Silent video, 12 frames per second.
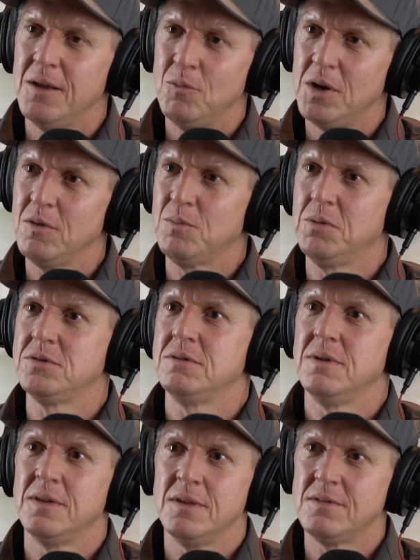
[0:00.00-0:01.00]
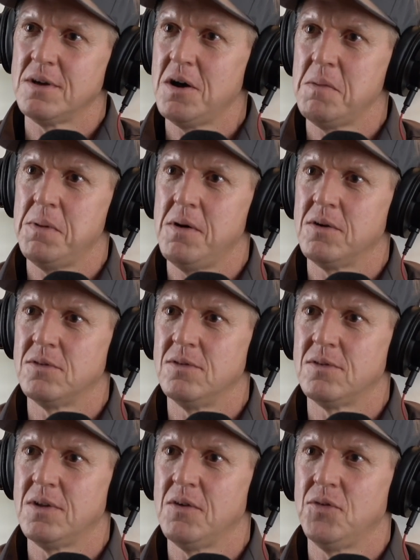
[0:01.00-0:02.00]
And when I was pushing around these car
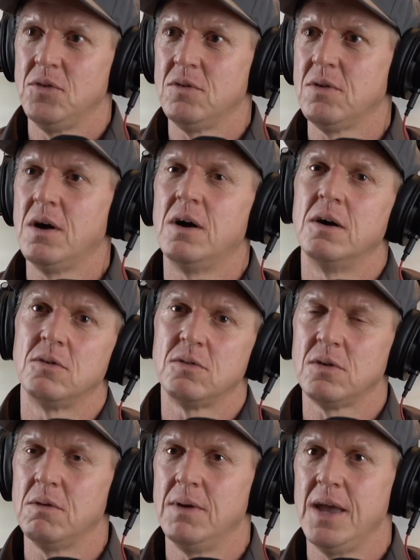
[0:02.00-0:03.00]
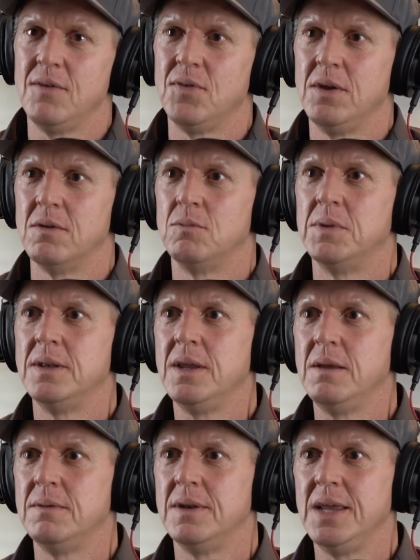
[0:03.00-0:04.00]
parks and stuff, it's so heavy on my
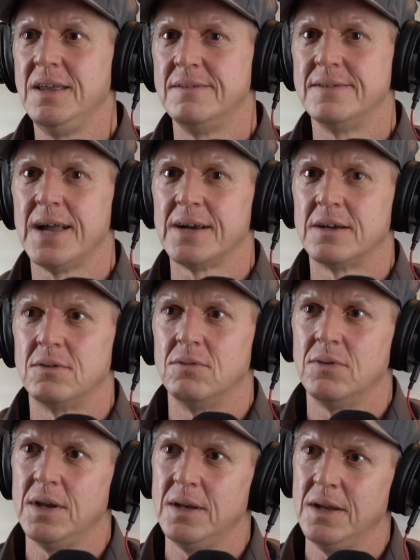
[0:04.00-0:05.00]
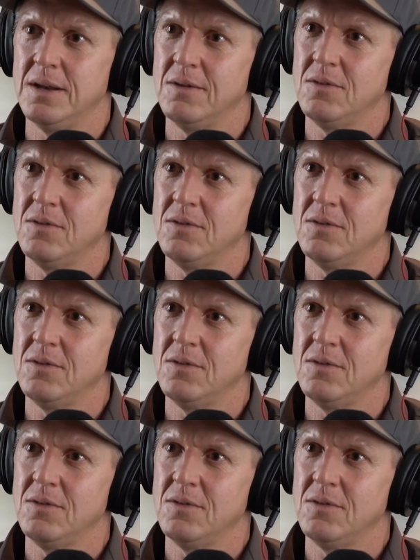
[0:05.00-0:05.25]
knees knackered already.